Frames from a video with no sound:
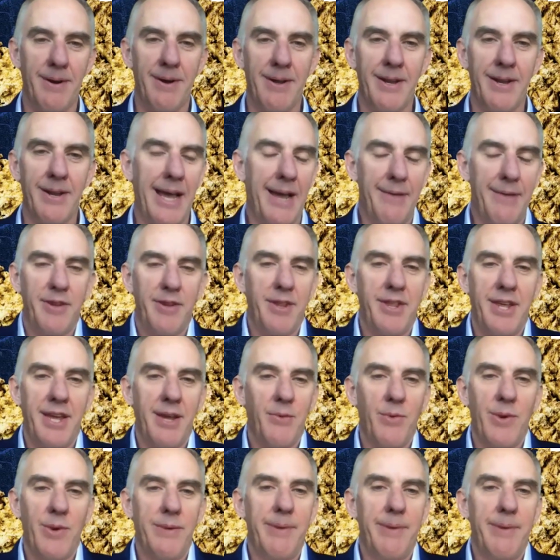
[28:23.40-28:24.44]
have to
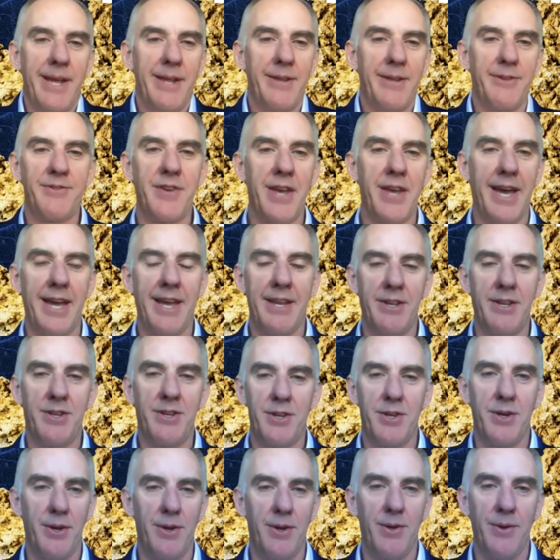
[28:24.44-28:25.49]
think we'd be insane
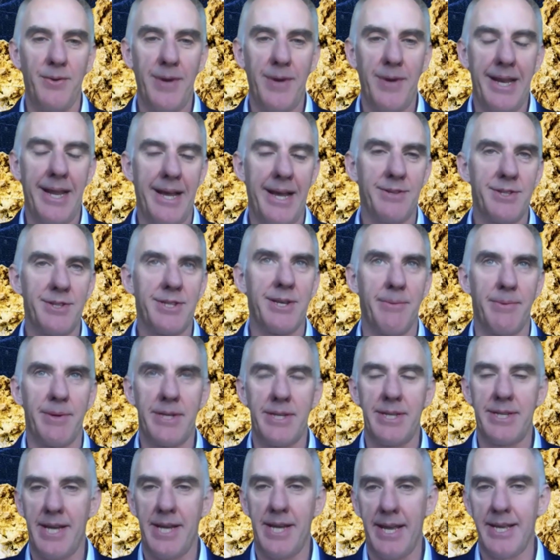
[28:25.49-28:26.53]
to allow someone
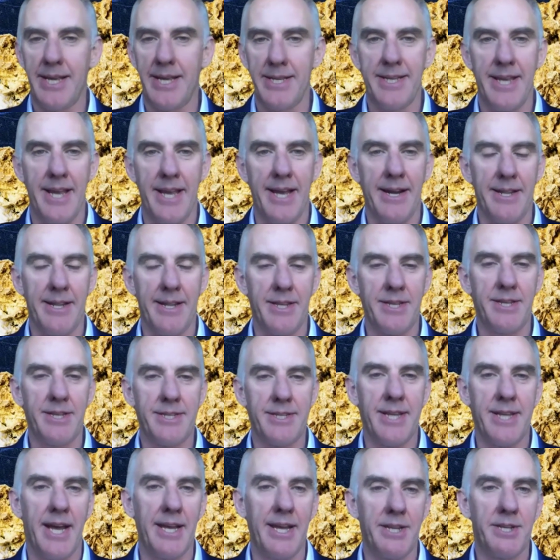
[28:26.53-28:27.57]
to take us out at this
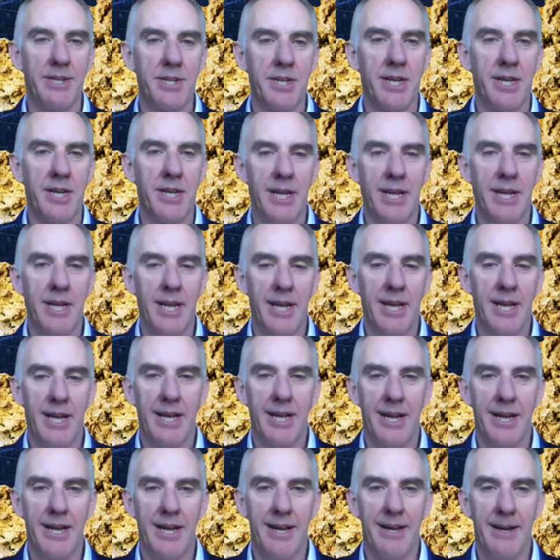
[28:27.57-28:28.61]
stage.
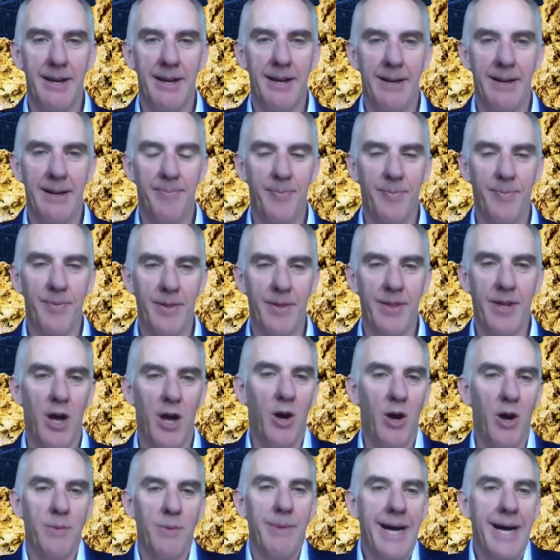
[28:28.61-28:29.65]
The
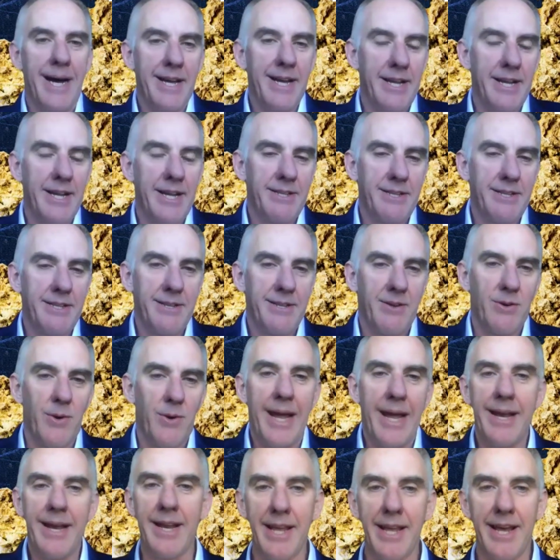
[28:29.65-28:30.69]
whole market's
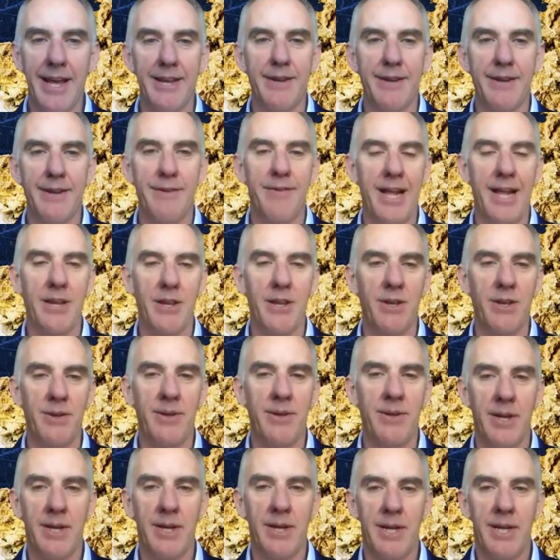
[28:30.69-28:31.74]
greatly
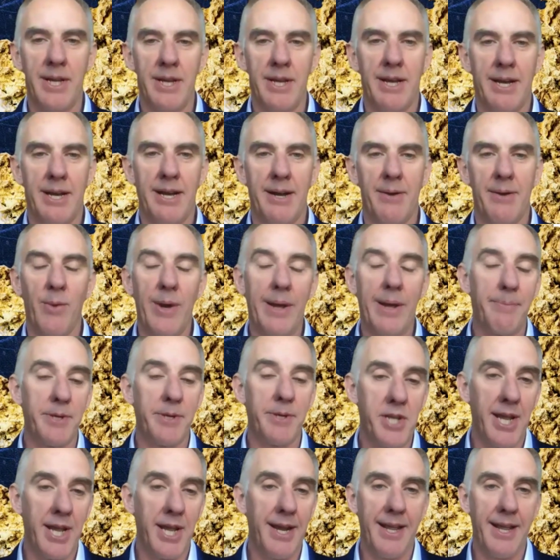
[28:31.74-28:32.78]
undervalued. We're
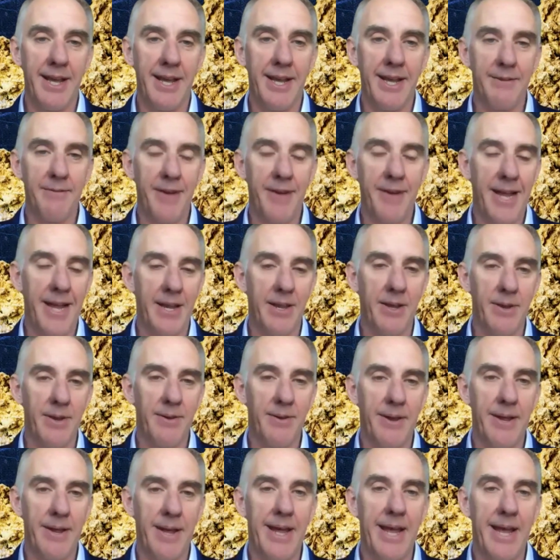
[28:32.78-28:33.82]
particularly
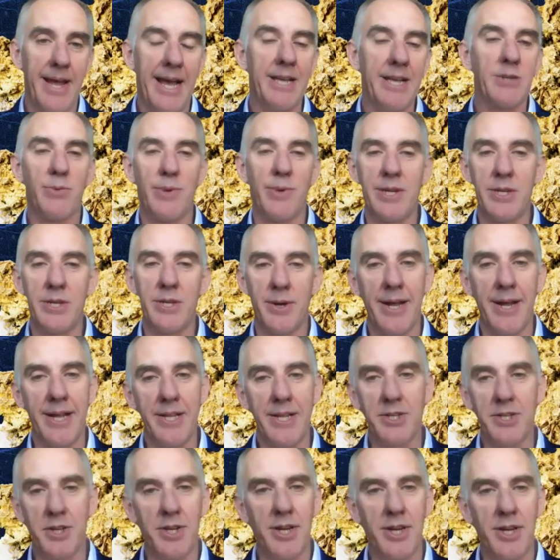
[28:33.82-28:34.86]
undervalued as we
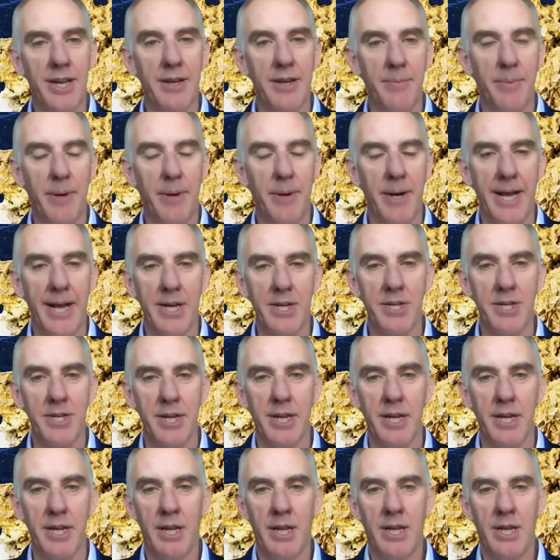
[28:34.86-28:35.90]
transition into
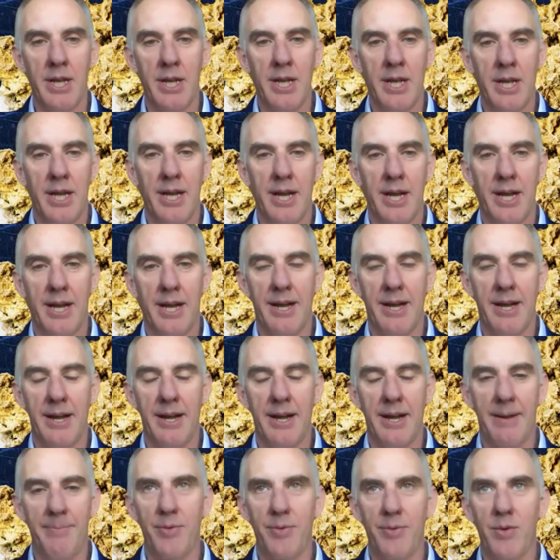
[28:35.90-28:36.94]
production.
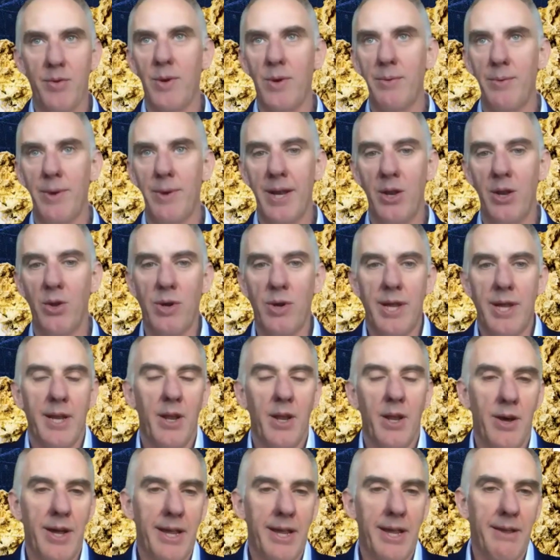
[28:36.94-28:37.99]
We're looking
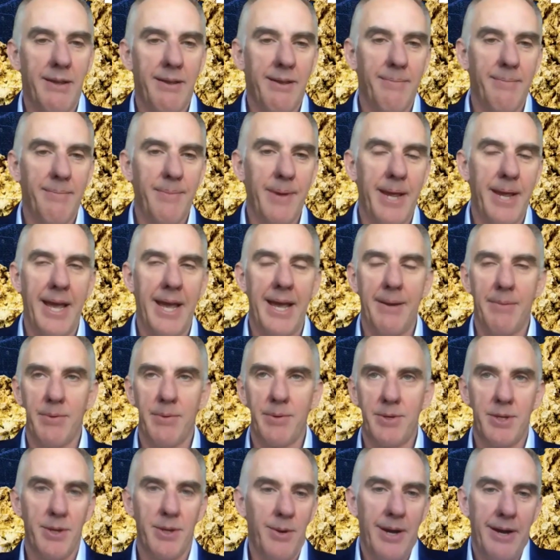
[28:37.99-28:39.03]
like being
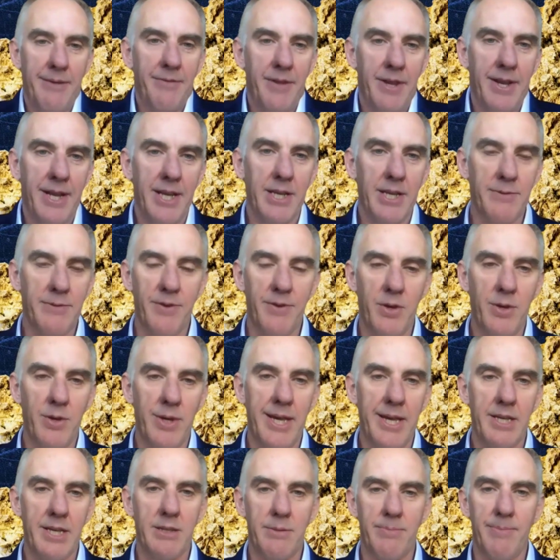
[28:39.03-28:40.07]
able to, over the next few
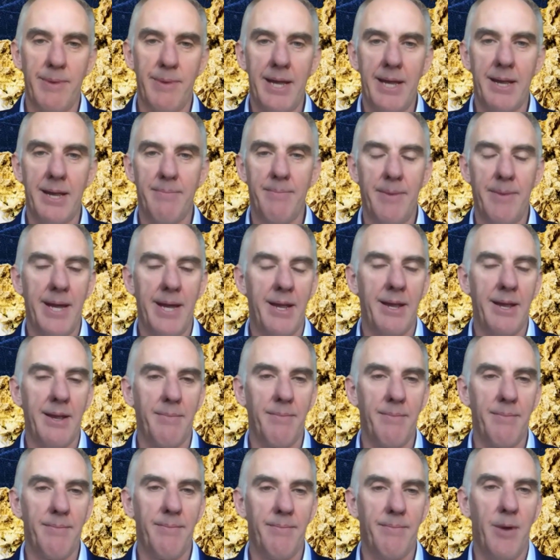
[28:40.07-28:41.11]
years, make
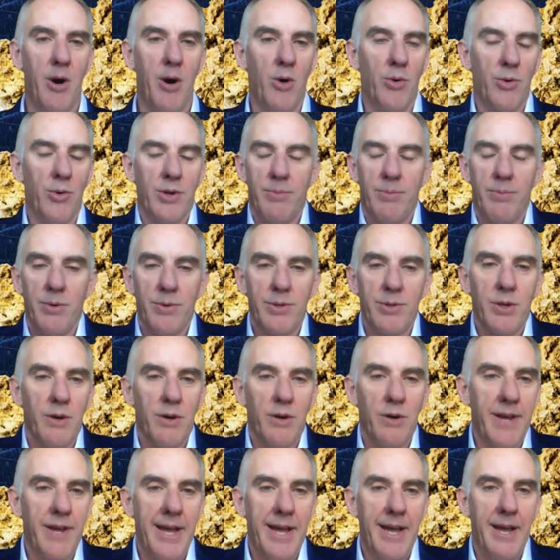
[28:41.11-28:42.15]
multiples
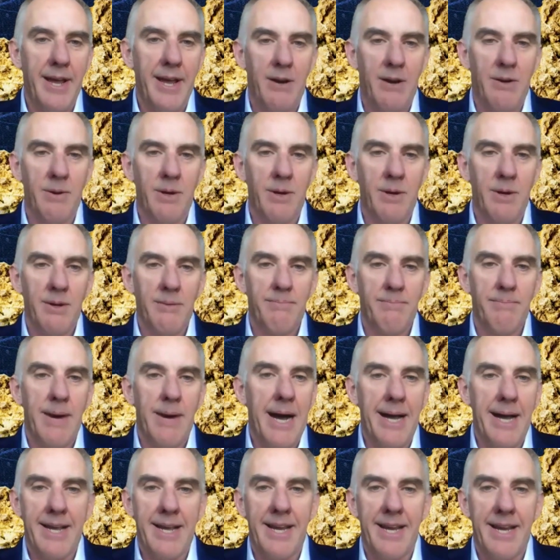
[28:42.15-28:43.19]
of our
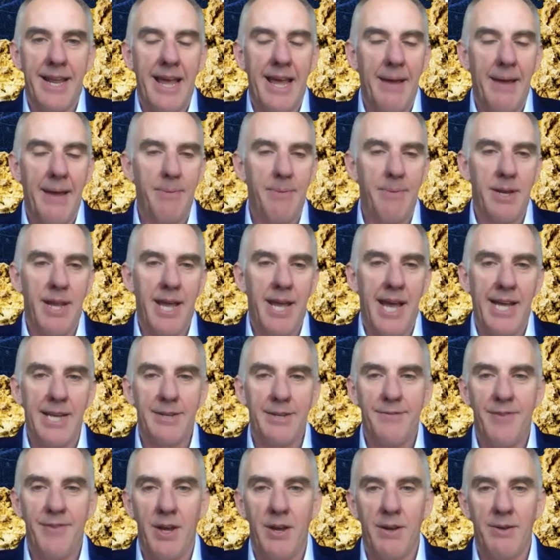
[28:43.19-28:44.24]
market cap in
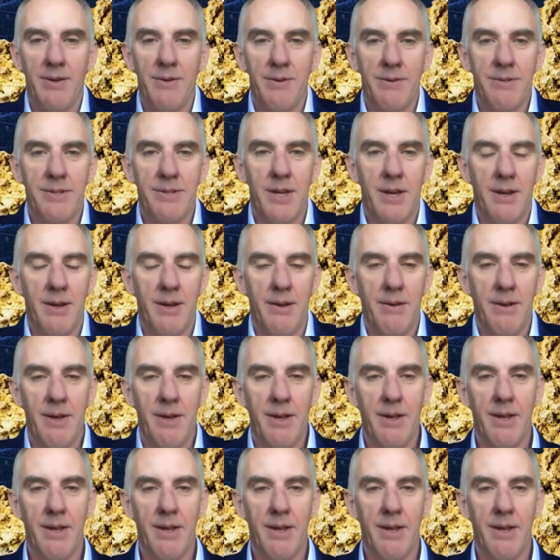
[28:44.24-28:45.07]
cash flow. So